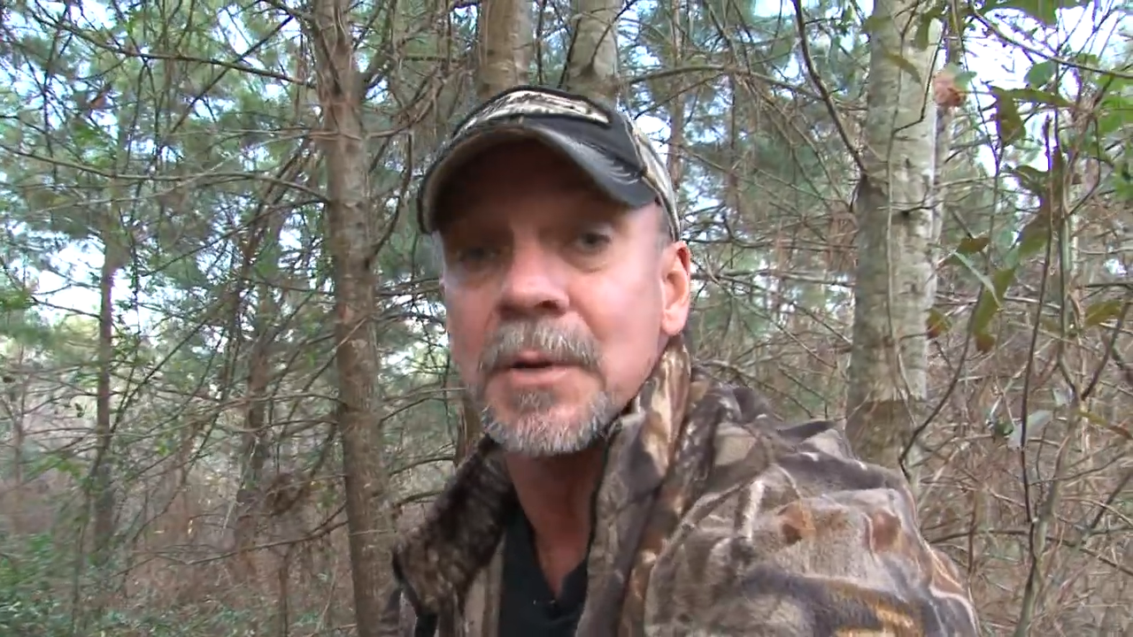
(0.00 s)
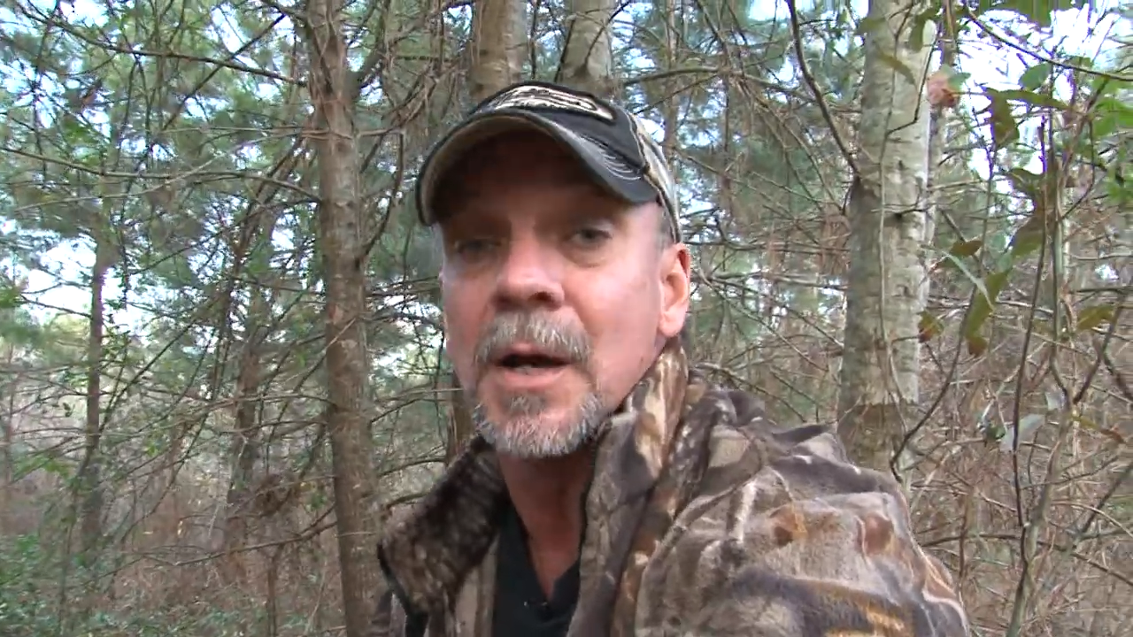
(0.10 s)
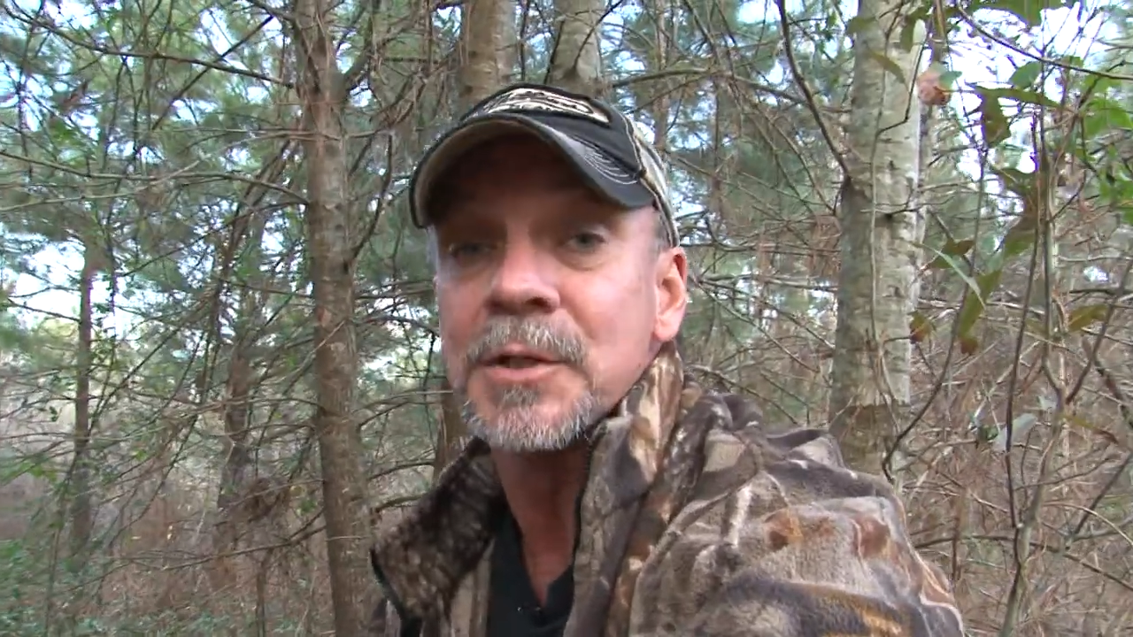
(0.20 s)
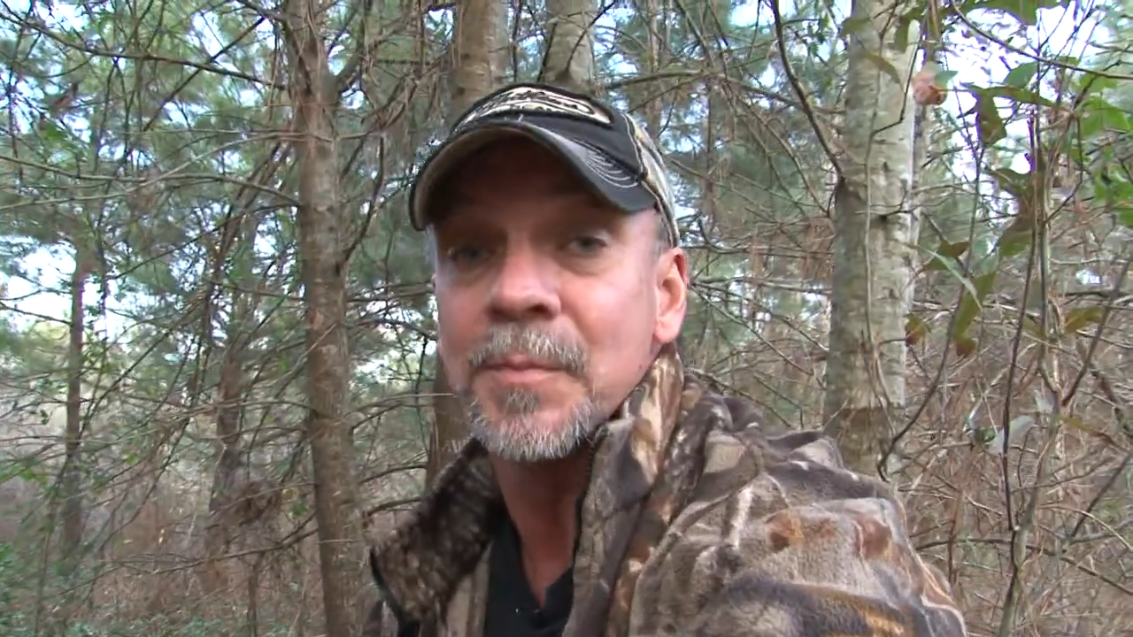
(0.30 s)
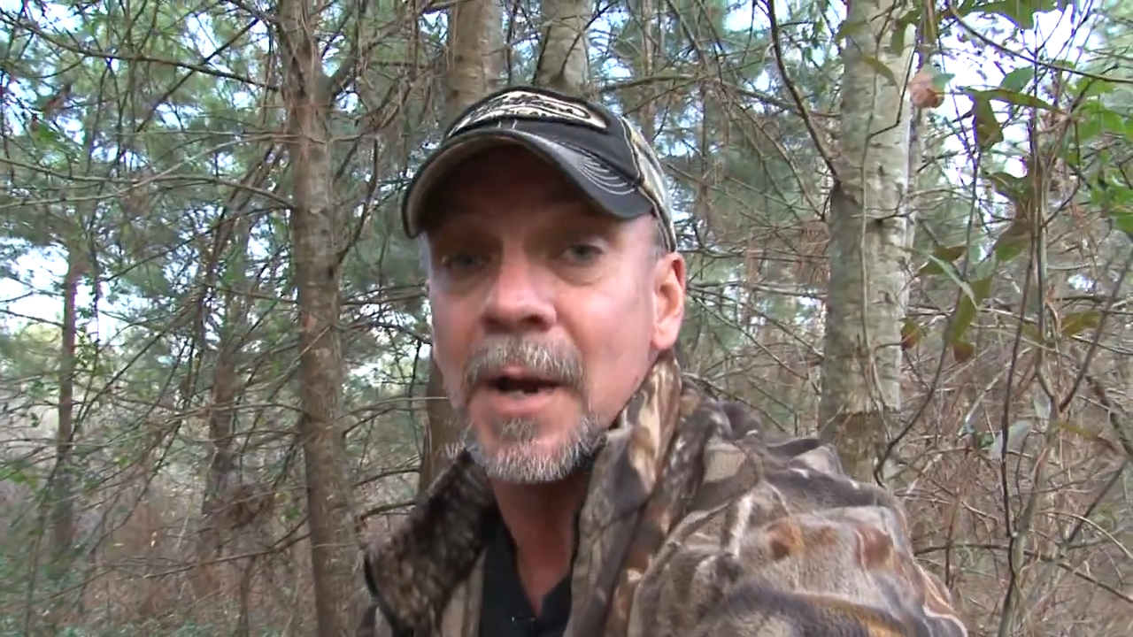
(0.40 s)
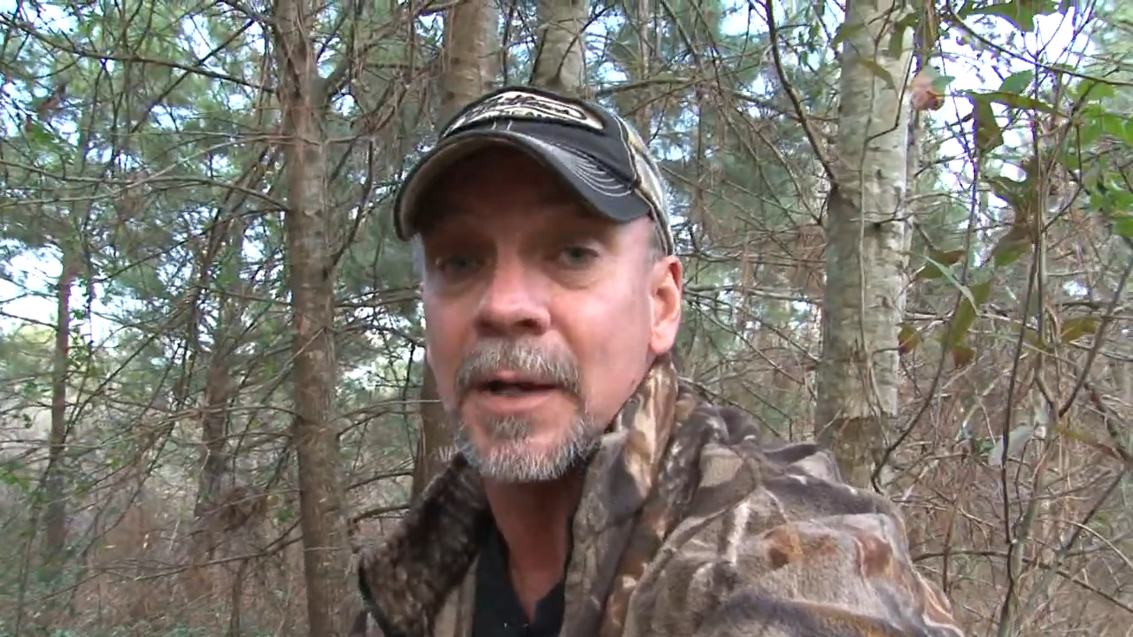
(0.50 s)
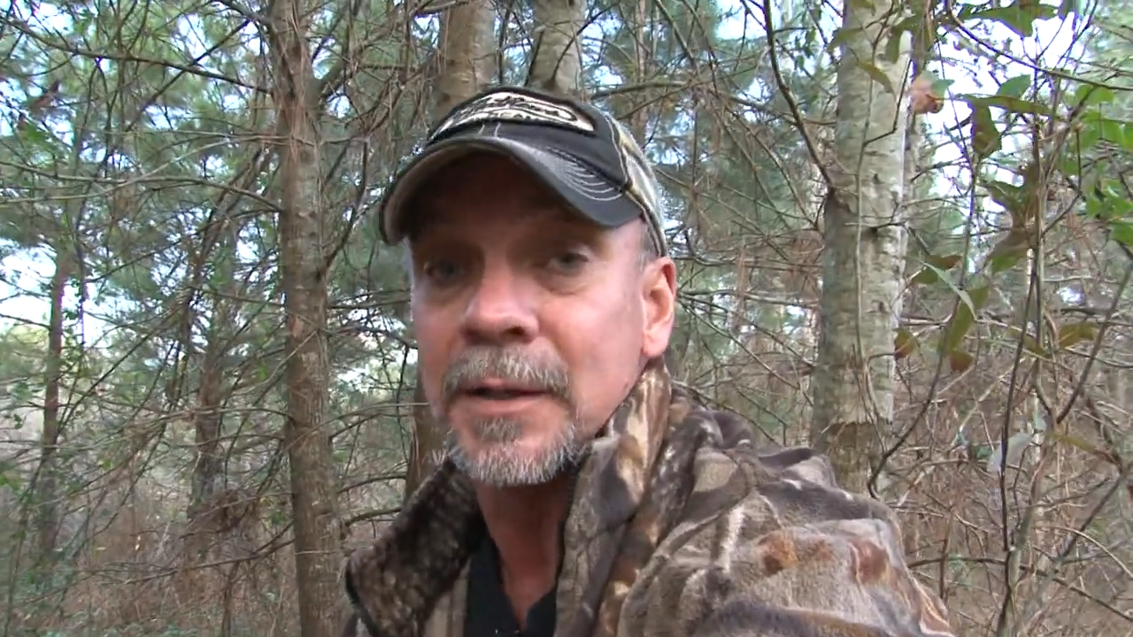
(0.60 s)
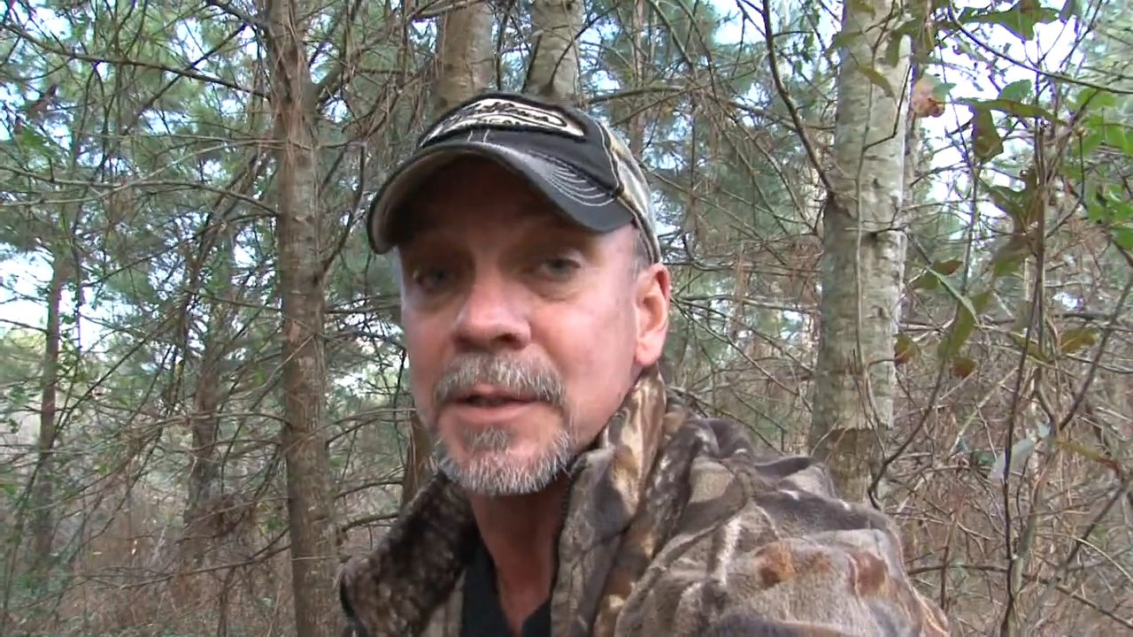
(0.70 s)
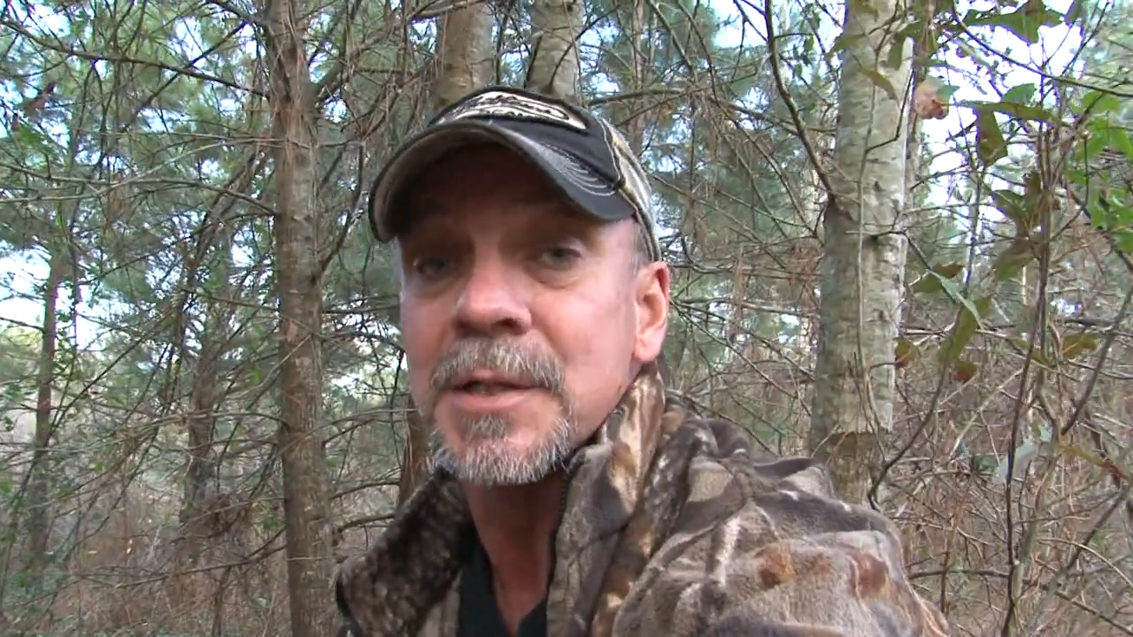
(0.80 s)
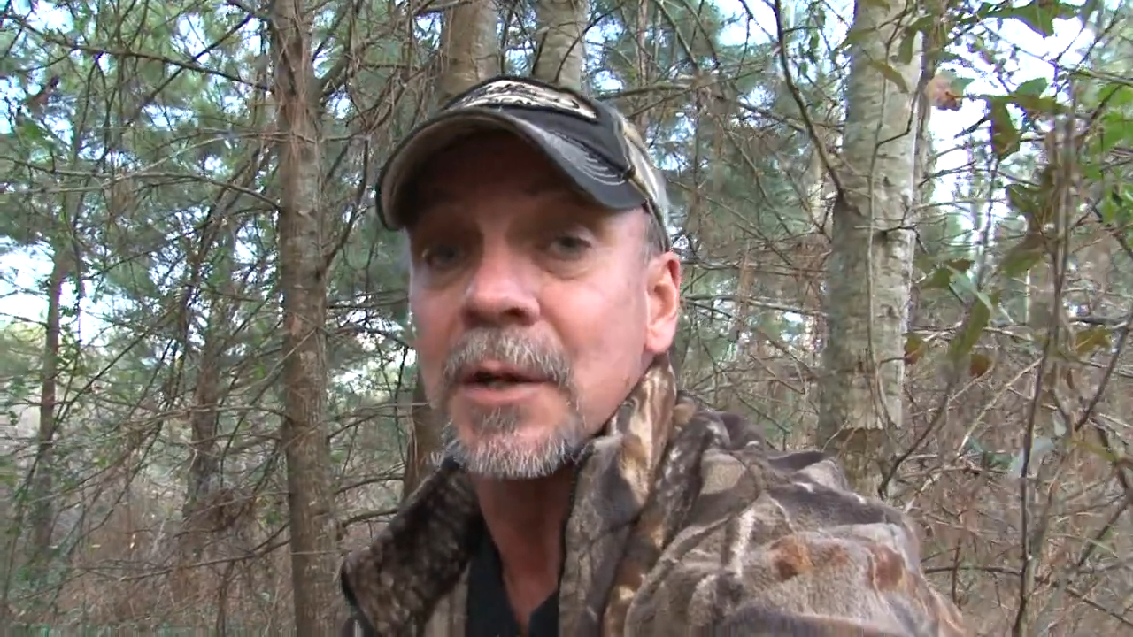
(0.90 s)
Doc Spike,
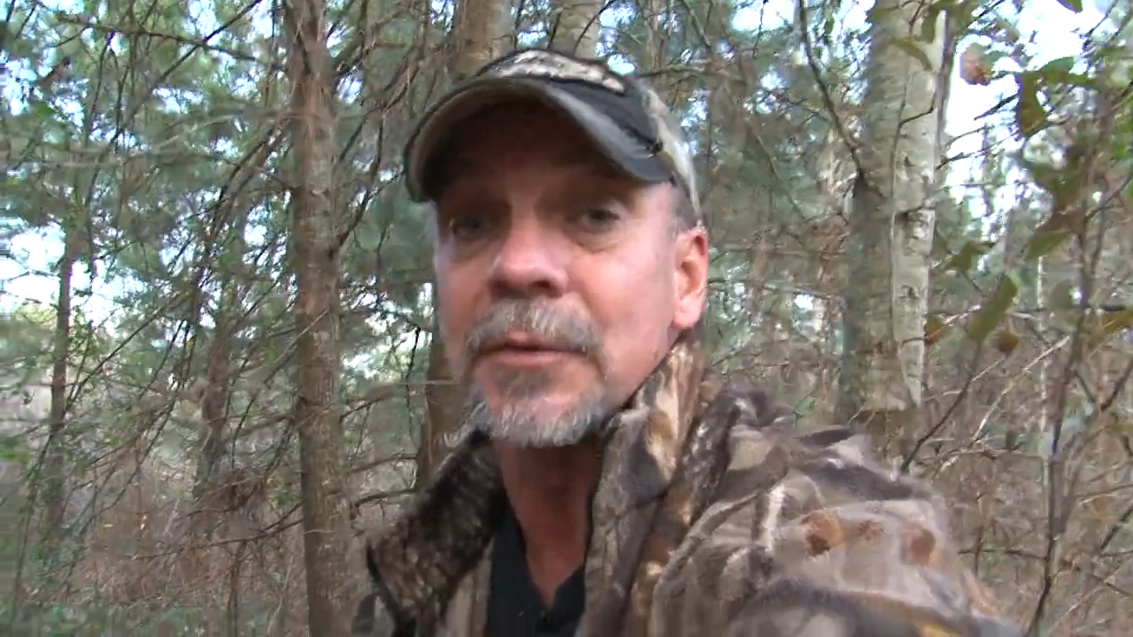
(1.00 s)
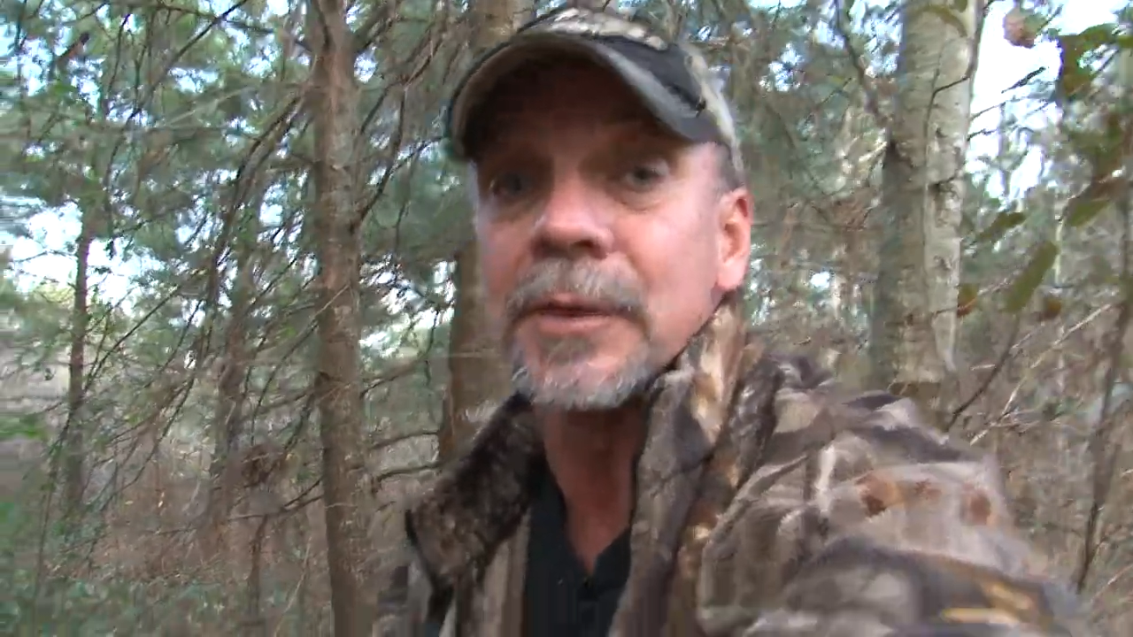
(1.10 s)
and that's how it